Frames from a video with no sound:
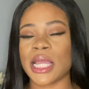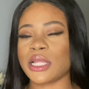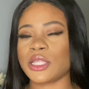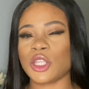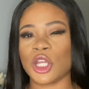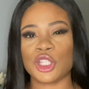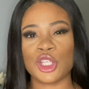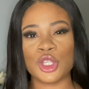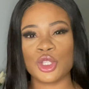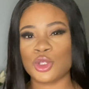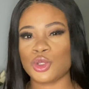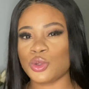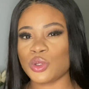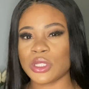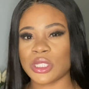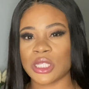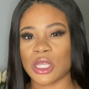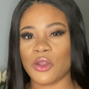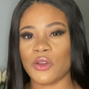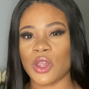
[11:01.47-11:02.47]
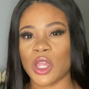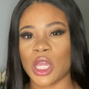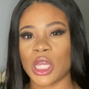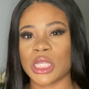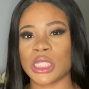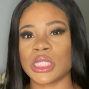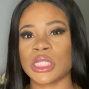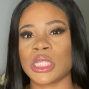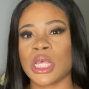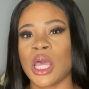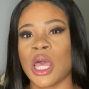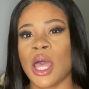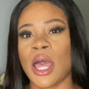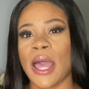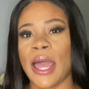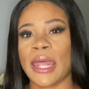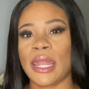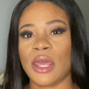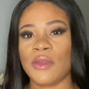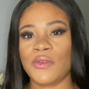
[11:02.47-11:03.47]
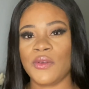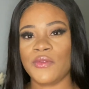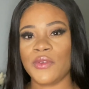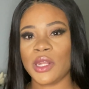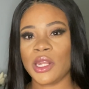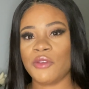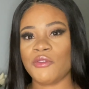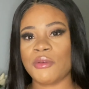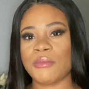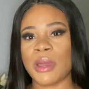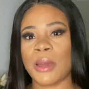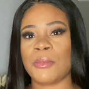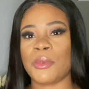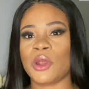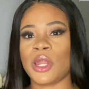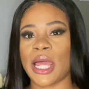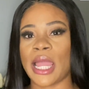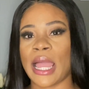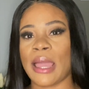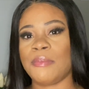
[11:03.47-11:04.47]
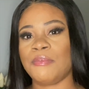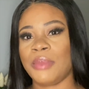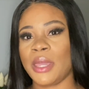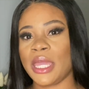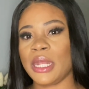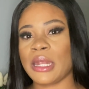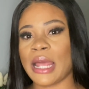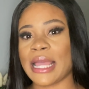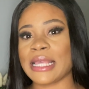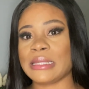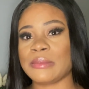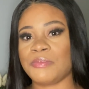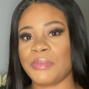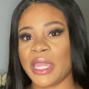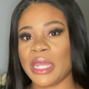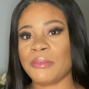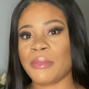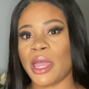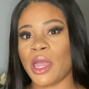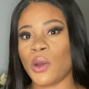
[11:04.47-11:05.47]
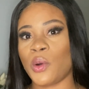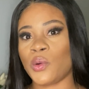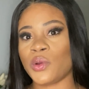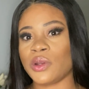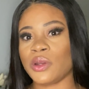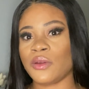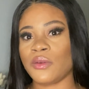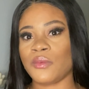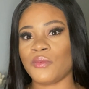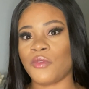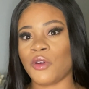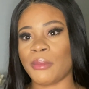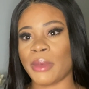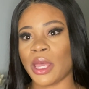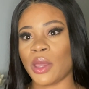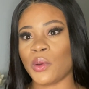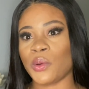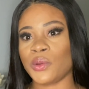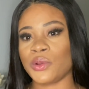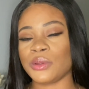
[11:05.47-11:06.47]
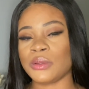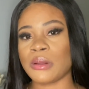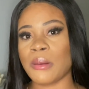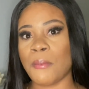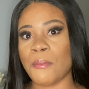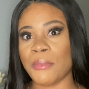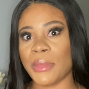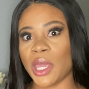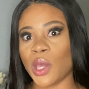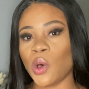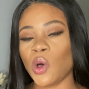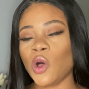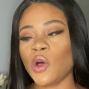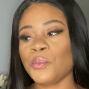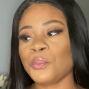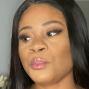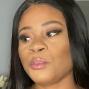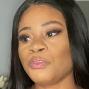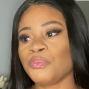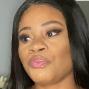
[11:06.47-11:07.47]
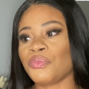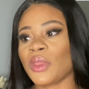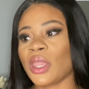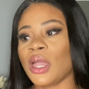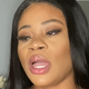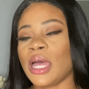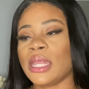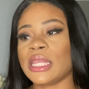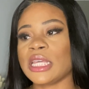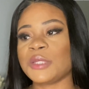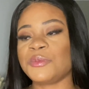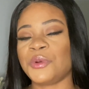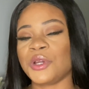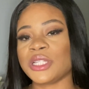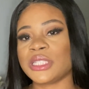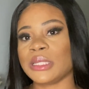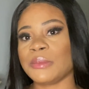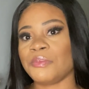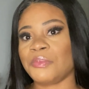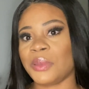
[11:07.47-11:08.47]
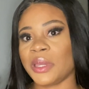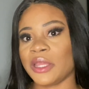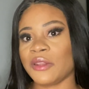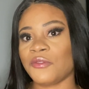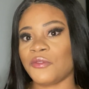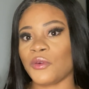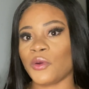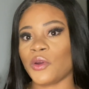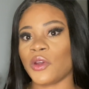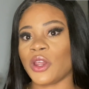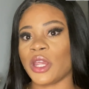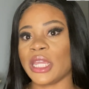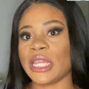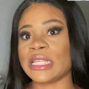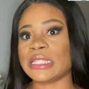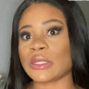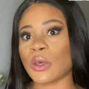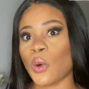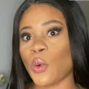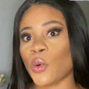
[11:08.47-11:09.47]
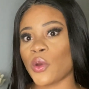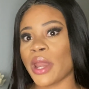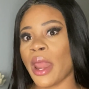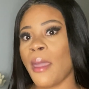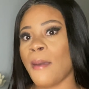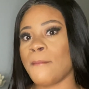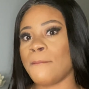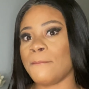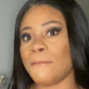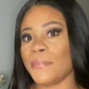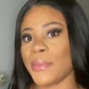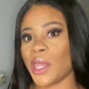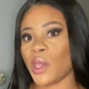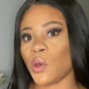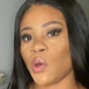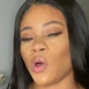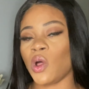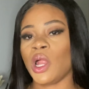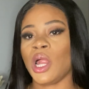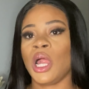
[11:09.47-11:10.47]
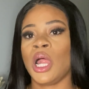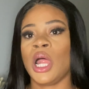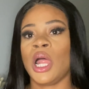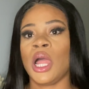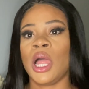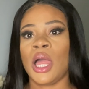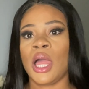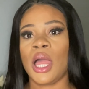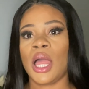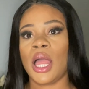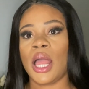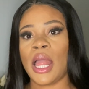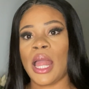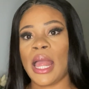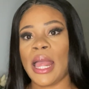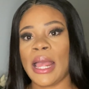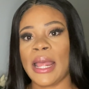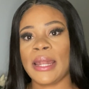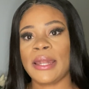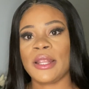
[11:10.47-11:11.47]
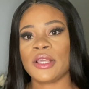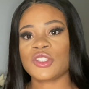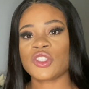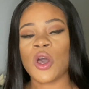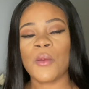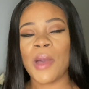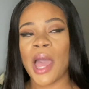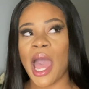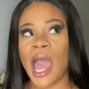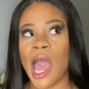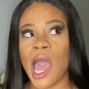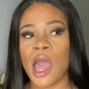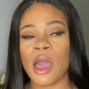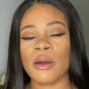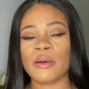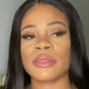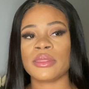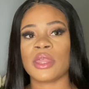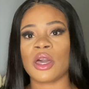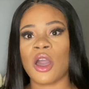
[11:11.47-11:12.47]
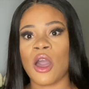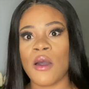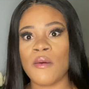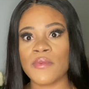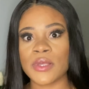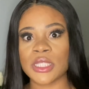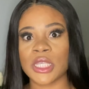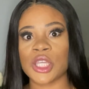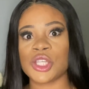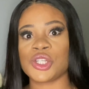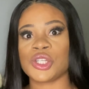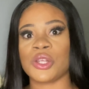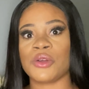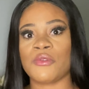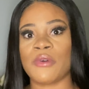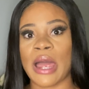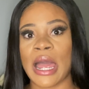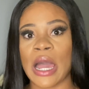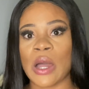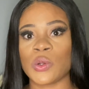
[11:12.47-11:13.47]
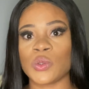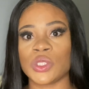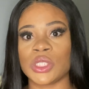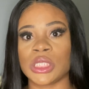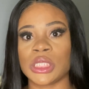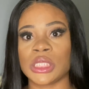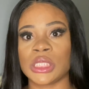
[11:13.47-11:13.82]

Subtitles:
nothing too serious, and I vividly remember, like, I paid my own meal, and this person paid for his own meal, and somehow the conversation around